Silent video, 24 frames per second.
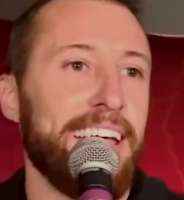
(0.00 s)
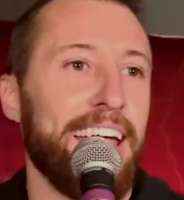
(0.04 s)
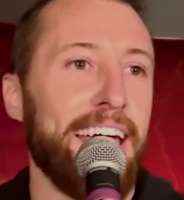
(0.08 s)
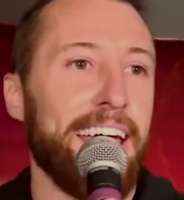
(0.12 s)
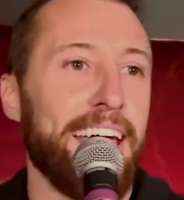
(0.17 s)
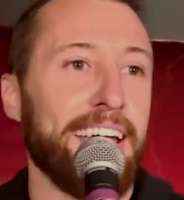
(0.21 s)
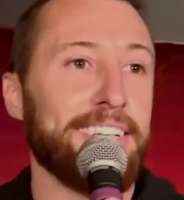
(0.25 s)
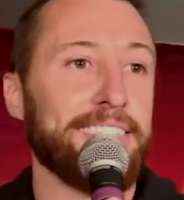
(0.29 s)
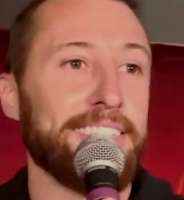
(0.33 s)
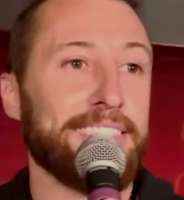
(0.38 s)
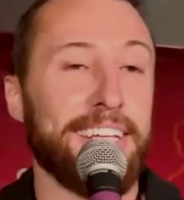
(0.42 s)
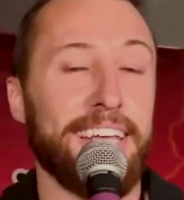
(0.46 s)

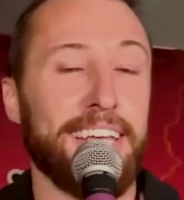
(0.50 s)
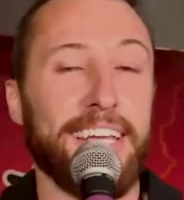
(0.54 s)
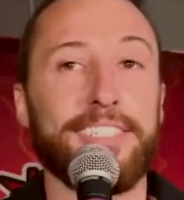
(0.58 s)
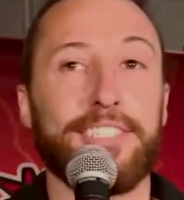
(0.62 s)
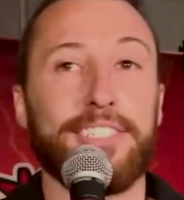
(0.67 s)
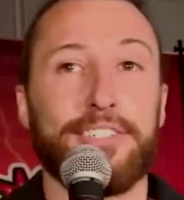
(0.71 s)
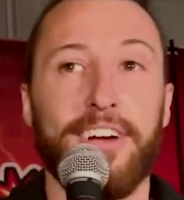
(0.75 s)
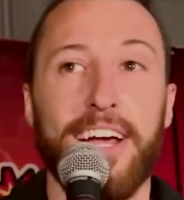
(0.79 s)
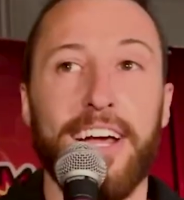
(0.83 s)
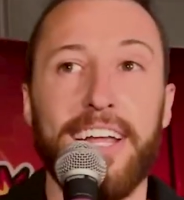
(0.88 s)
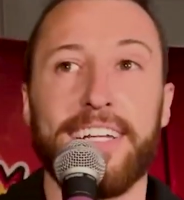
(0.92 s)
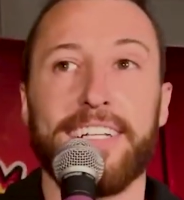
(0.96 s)
And to
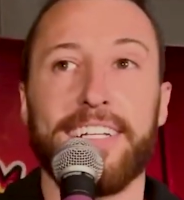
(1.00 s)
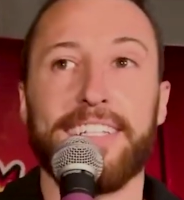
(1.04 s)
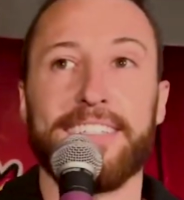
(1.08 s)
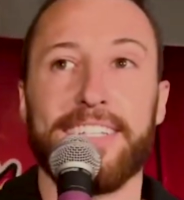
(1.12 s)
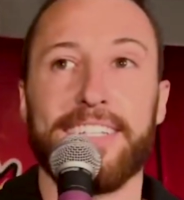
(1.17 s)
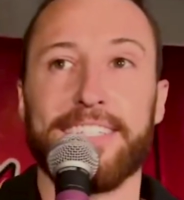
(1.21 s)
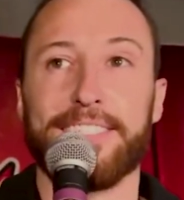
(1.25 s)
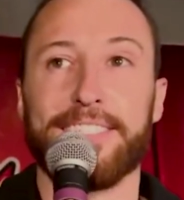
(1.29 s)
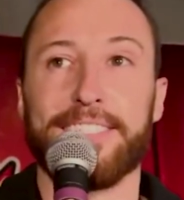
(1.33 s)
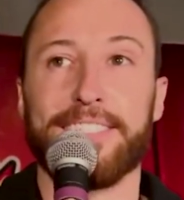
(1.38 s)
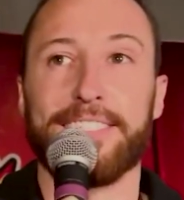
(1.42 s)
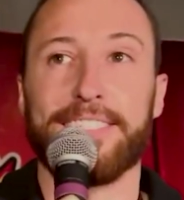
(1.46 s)
his credit,
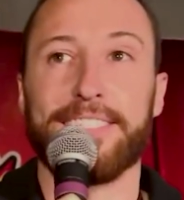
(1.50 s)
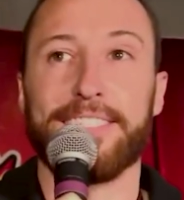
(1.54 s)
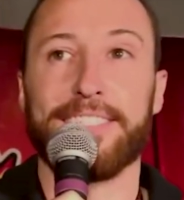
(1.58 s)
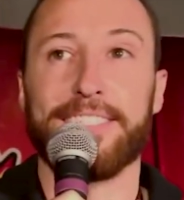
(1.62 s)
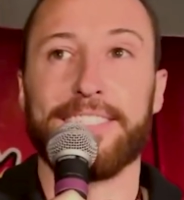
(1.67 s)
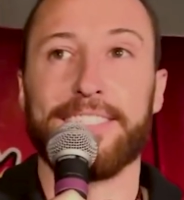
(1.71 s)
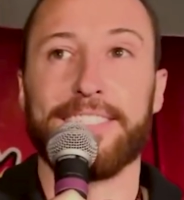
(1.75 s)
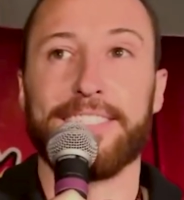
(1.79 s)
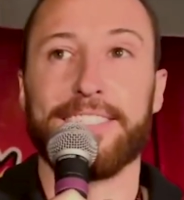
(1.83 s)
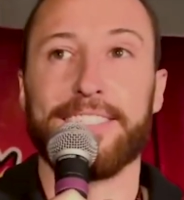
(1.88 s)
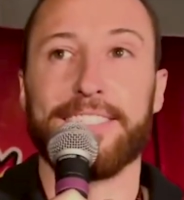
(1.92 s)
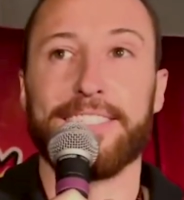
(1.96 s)
this
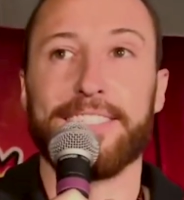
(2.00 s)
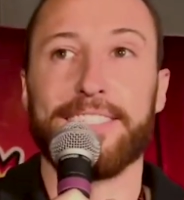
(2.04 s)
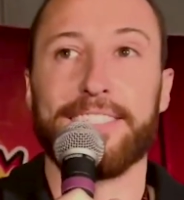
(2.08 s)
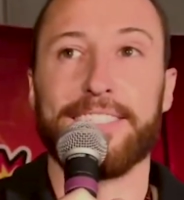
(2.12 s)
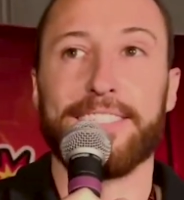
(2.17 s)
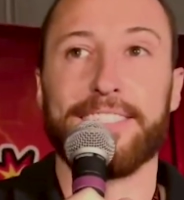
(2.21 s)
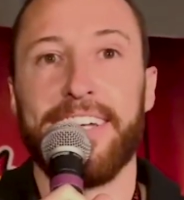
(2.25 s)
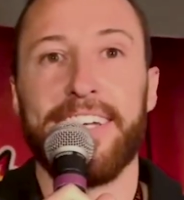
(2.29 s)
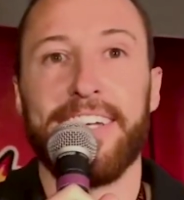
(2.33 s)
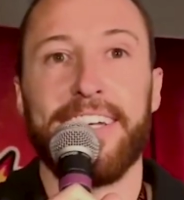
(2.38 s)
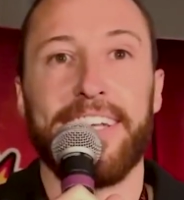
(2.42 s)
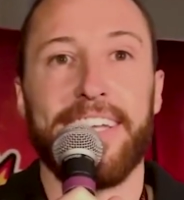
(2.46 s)
politician,
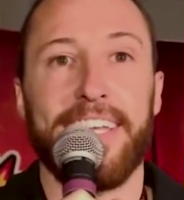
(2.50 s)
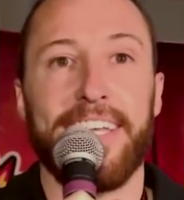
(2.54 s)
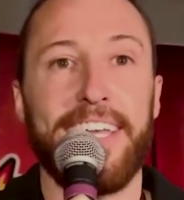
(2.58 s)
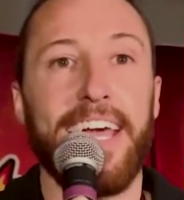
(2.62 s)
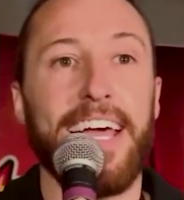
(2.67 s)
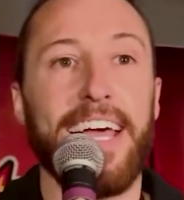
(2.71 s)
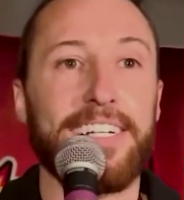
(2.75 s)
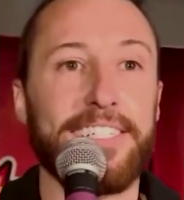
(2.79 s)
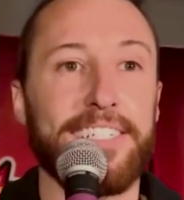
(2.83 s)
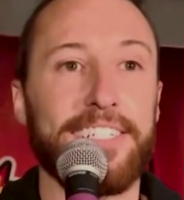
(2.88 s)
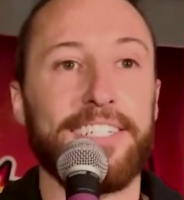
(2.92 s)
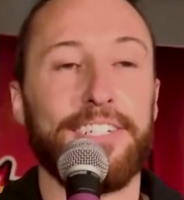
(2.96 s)
he
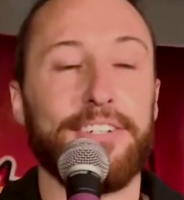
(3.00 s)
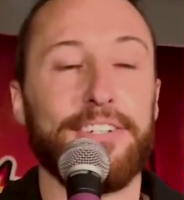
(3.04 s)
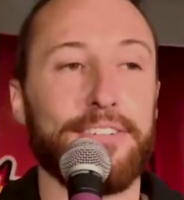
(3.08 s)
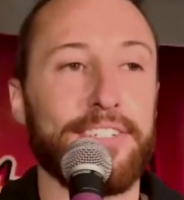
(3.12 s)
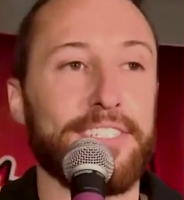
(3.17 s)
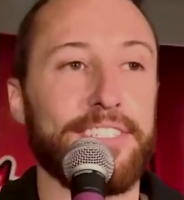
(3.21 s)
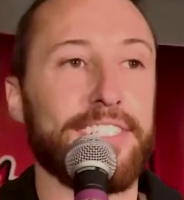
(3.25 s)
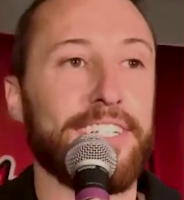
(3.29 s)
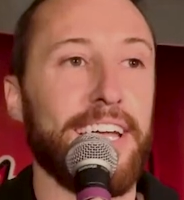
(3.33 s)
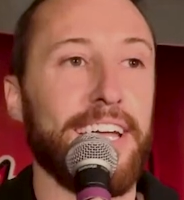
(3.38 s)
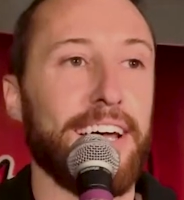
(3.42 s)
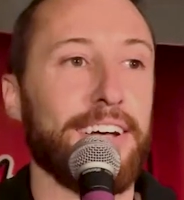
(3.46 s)
actually knew
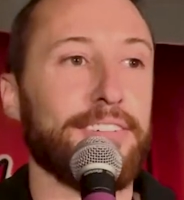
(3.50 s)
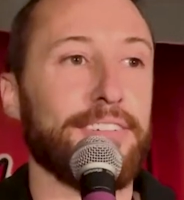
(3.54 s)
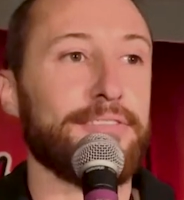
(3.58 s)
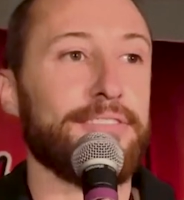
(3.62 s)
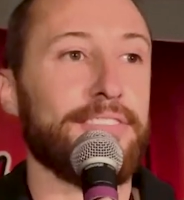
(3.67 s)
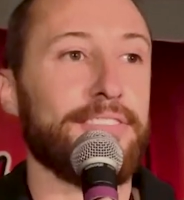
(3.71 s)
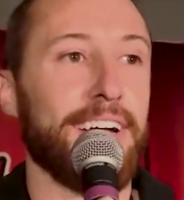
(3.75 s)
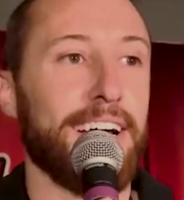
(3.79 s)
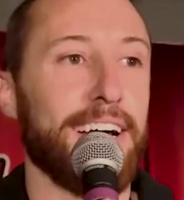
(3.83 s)
his stuff.